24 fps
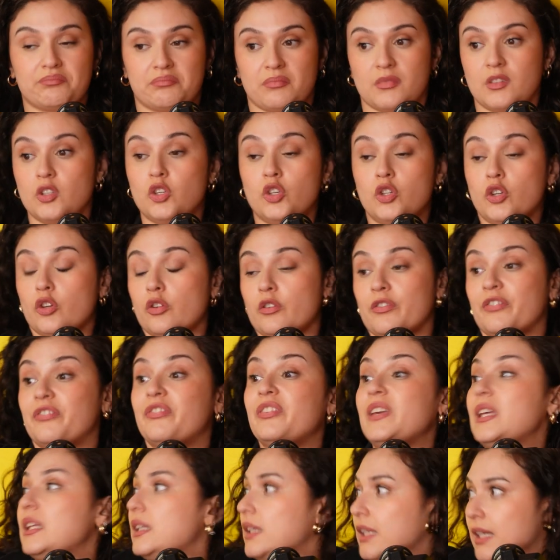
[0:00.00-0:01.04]
your
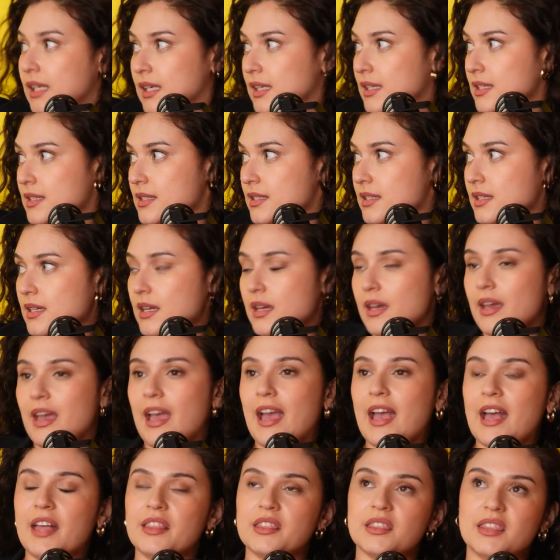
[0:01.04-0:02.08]
feelings.
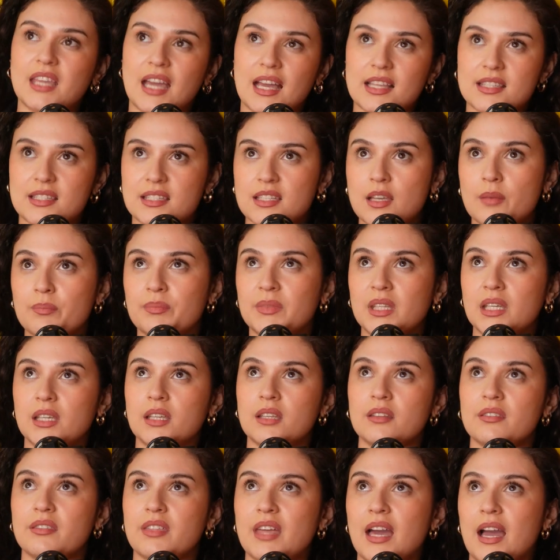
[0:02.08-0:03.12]
And that's
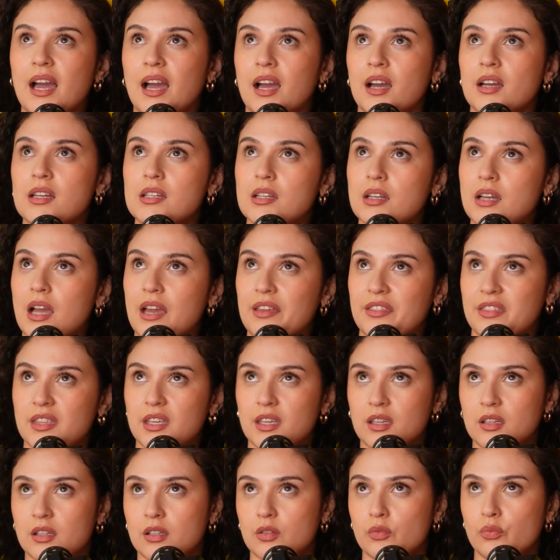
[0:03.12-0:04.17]
something that I
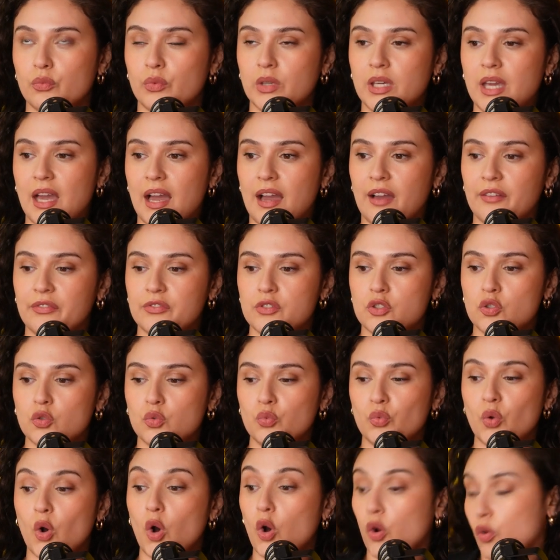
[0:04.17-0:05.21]
think we have
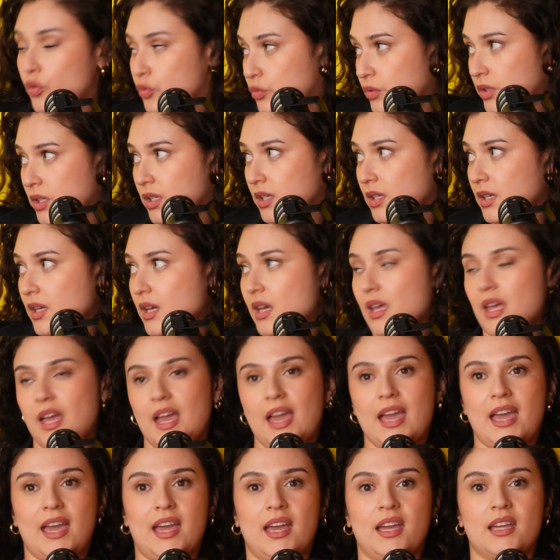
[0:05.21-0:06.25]
to own
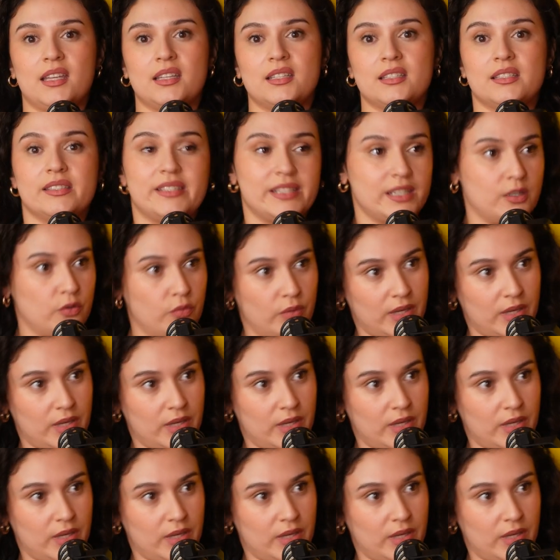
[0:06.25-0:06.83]
and deal